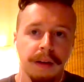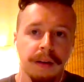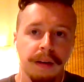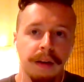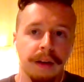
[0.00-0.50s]

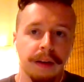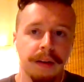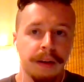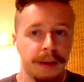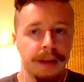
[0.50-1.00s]
and
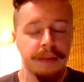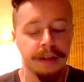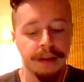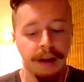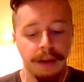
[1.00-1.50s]
even
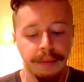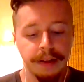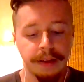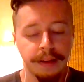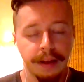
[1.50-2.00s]
taught
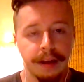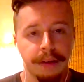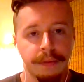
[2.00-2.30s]
me that